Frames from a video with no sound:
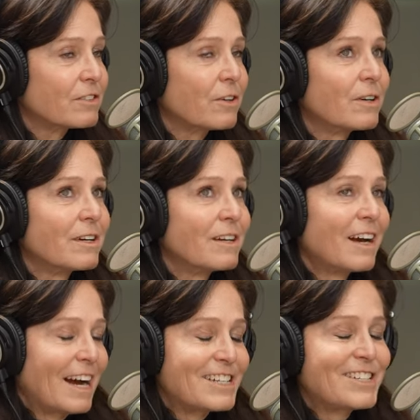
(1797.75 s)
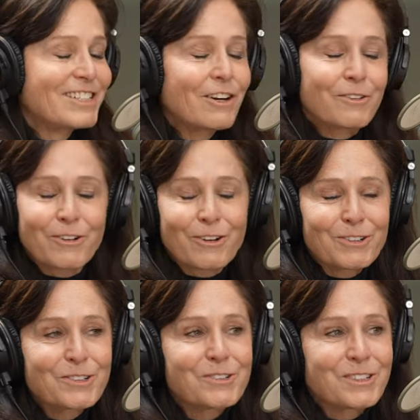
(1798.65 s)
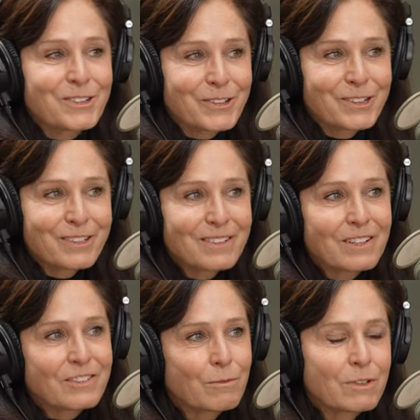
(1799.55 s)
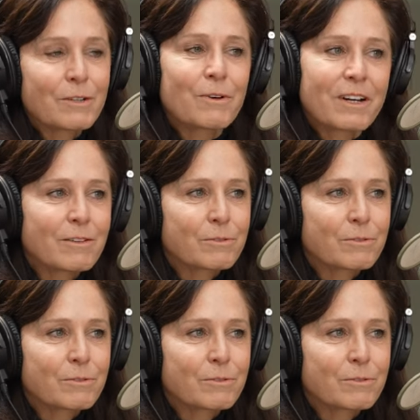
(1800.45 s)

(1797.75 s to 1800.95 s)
So I did go there also to learn because I really want.